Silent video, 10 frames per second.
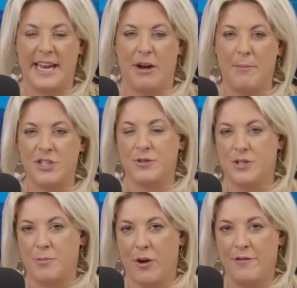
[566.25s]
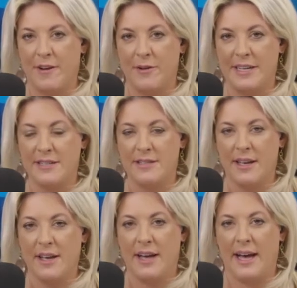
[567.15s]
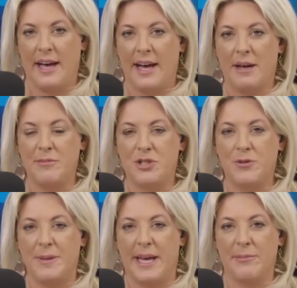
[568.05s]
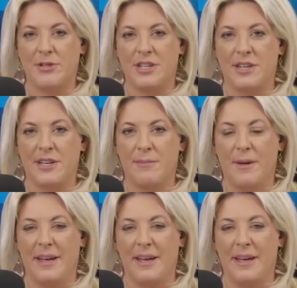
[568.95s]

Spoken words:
and our emissions profile is to be able to